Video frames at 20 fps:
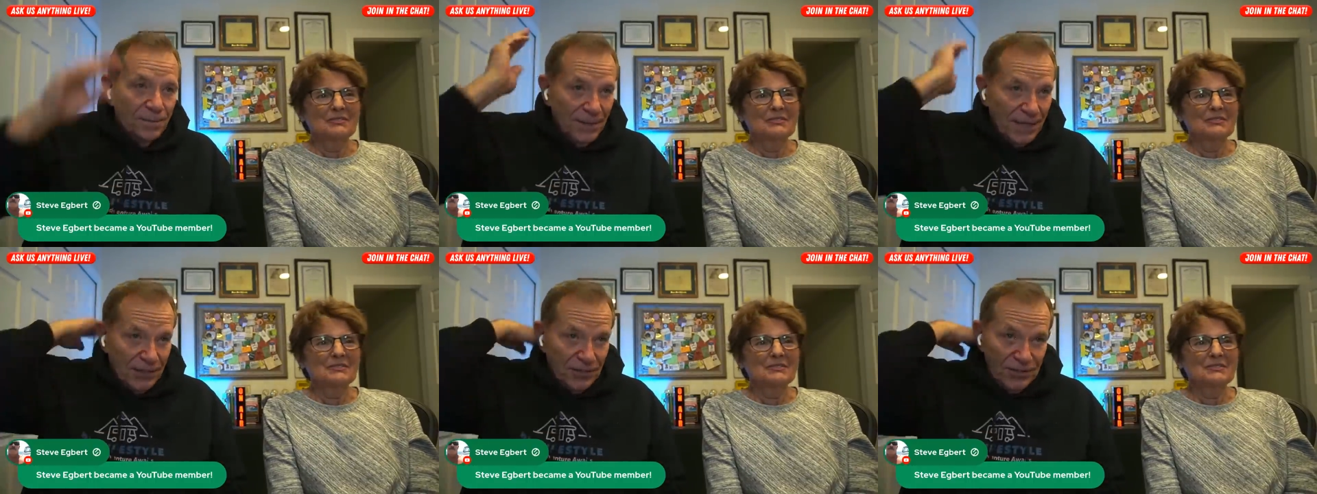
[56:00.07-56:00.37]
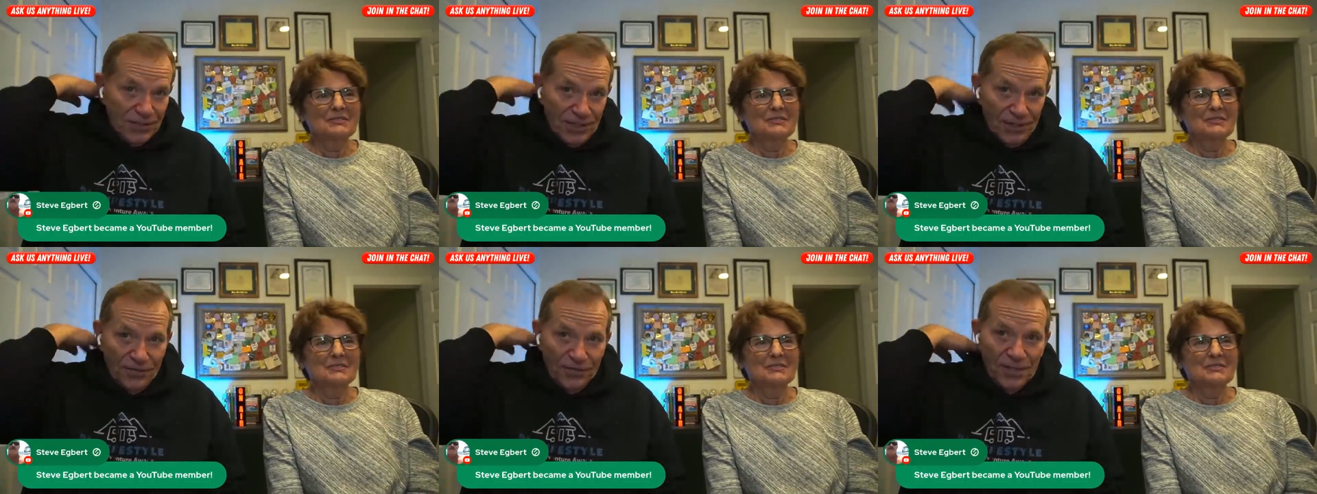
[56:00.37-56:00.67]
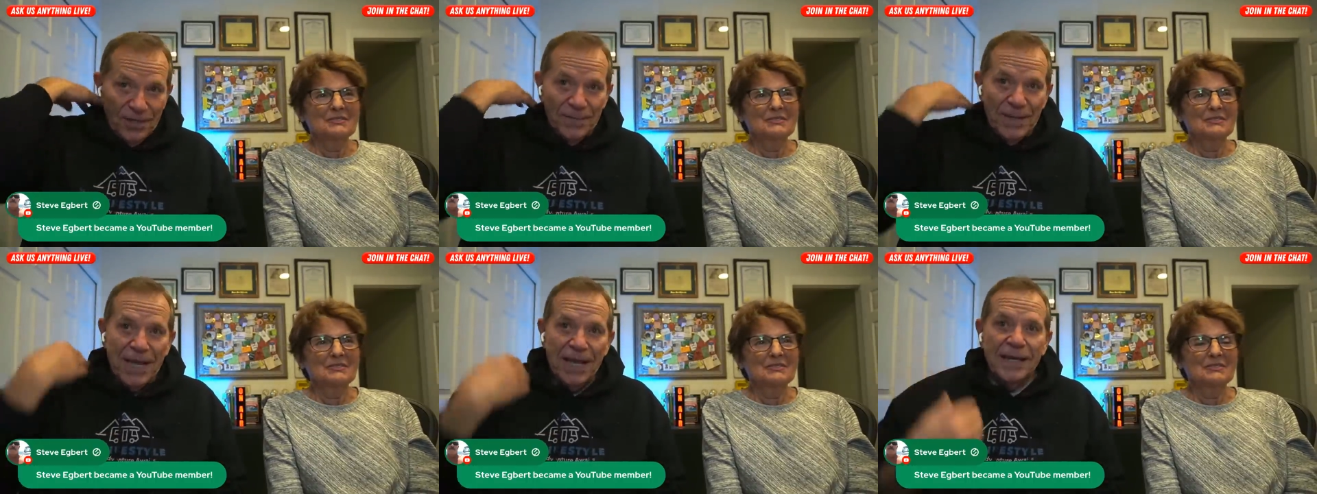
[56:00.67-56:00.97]
Speaker 1: pat yourself
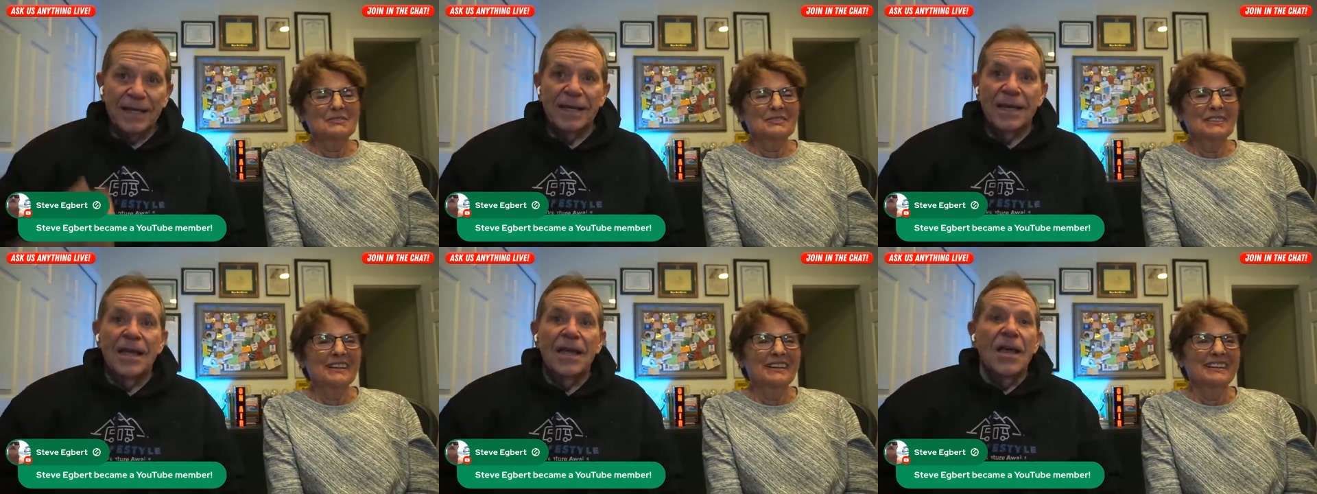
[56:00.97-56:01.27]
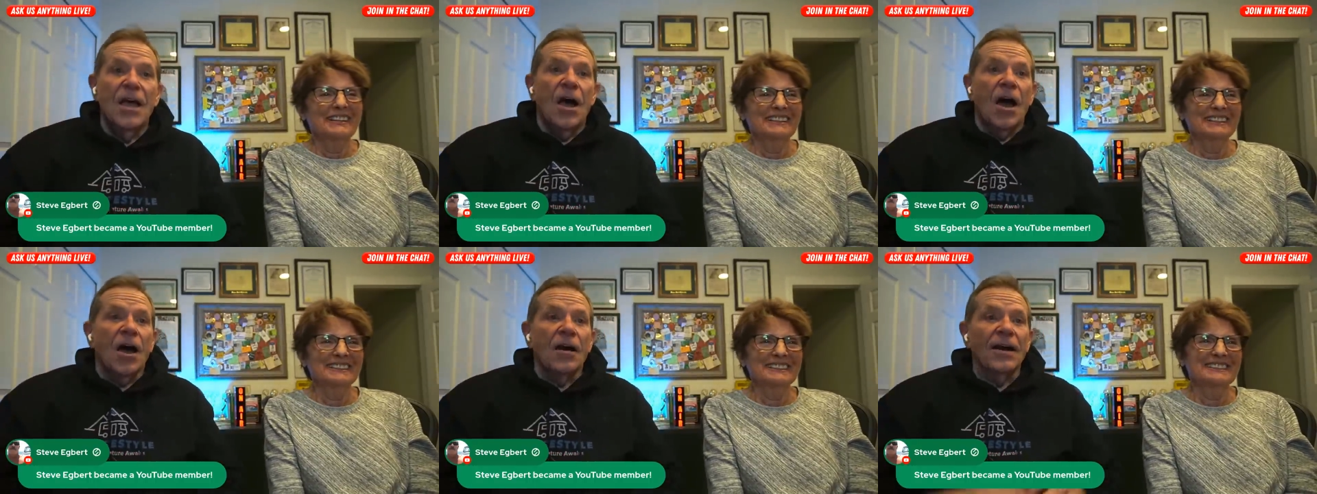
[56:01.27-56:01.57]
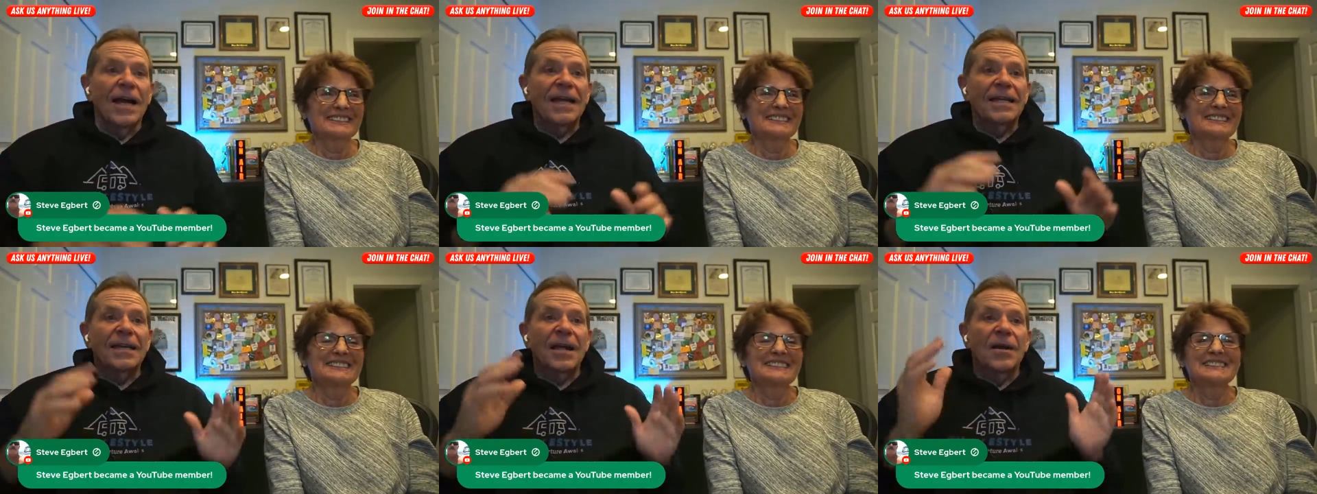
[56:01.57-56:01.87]
on the back. All
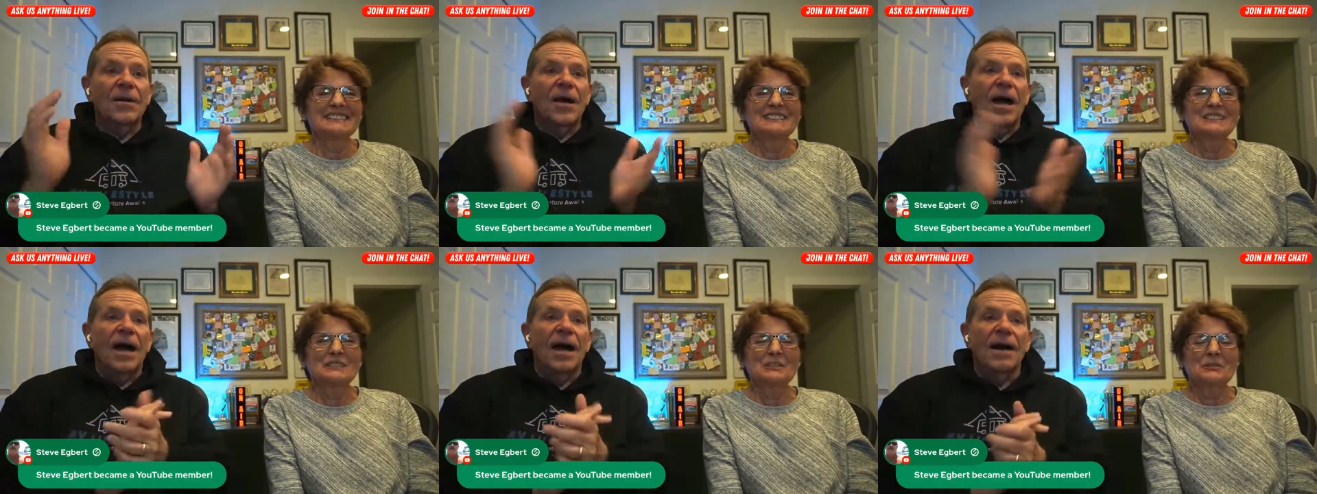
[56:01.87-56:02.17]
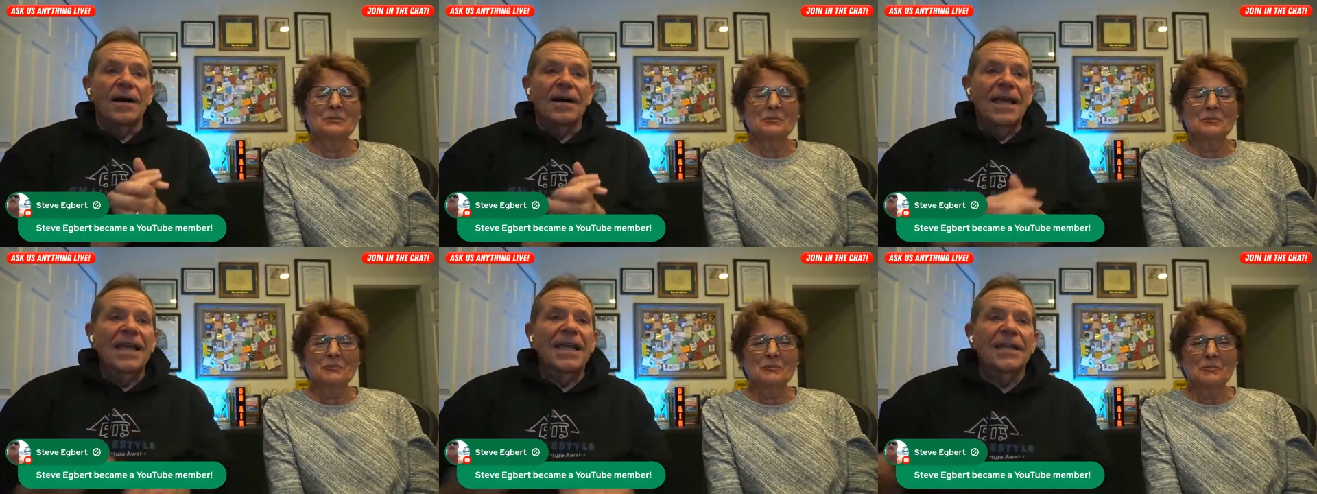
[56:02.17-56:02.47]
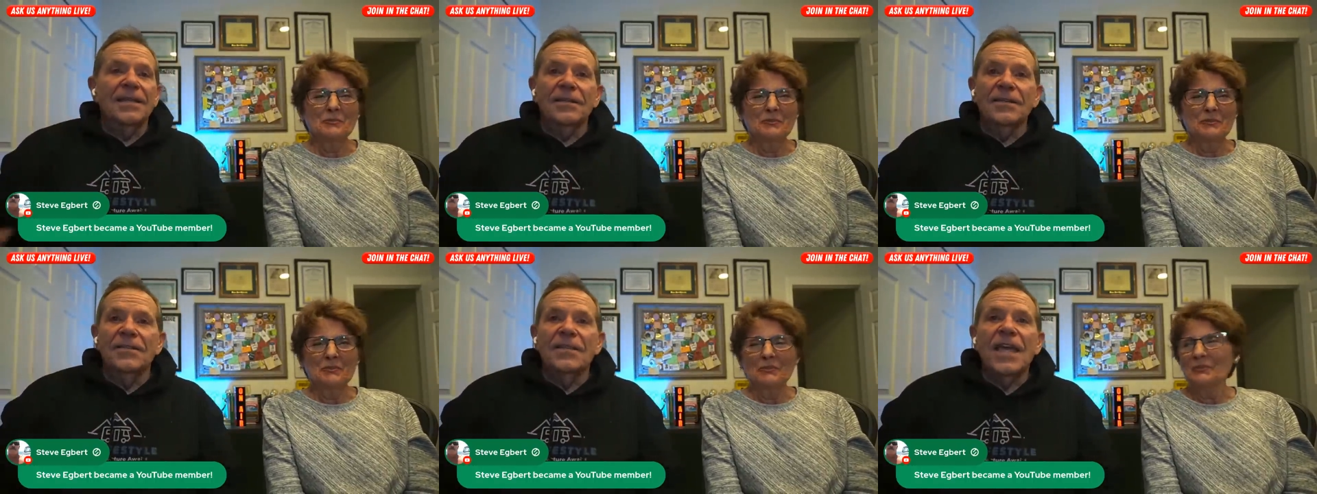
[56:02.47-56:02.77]
right.
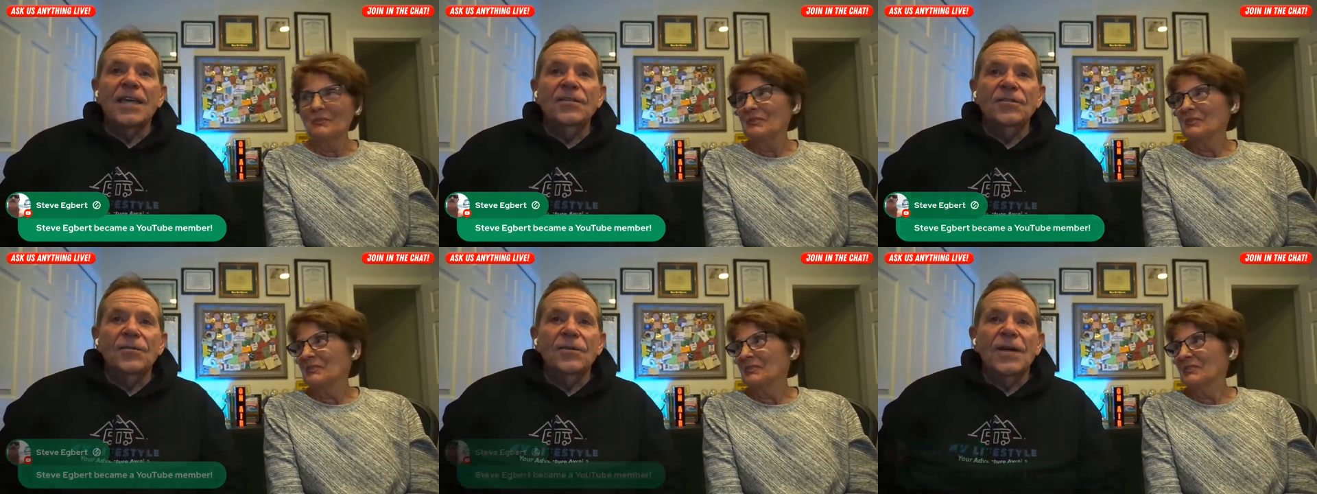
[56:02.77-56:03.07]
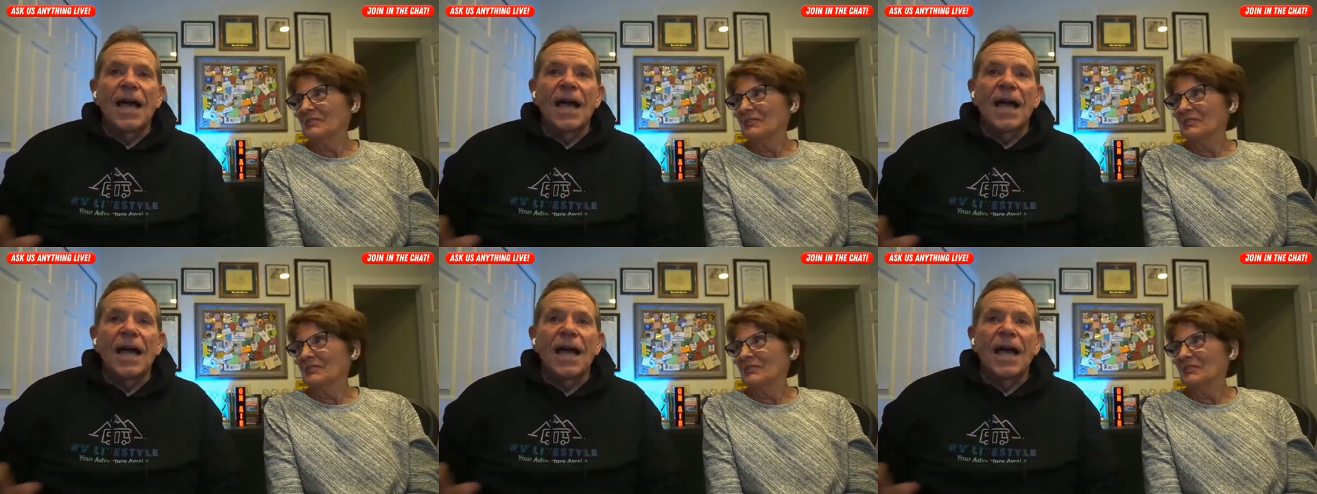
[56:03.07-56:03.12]
Hey, thank you